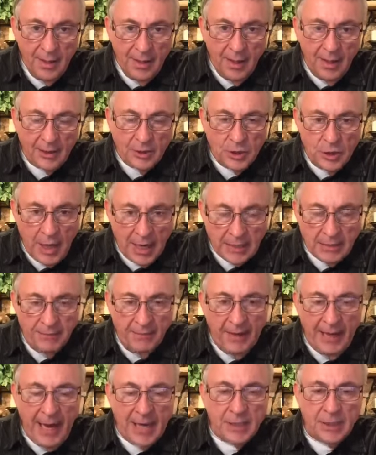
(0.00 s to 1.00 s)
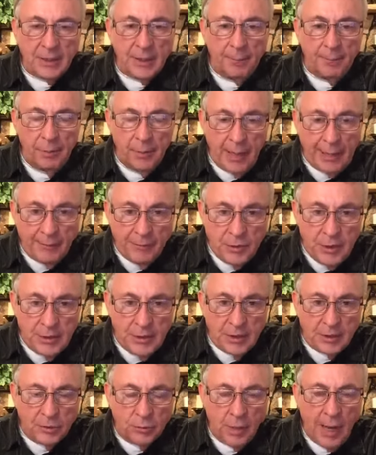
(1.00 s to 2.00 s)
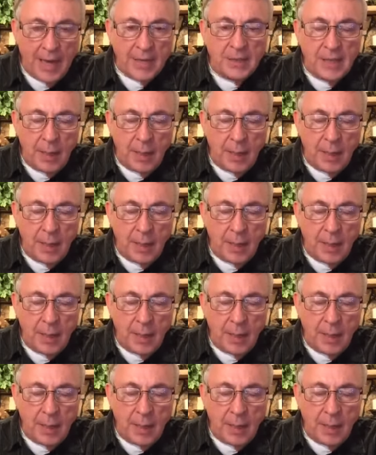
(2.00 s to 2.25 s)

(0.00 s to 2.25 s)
a justification, the blood of Jesus Christ,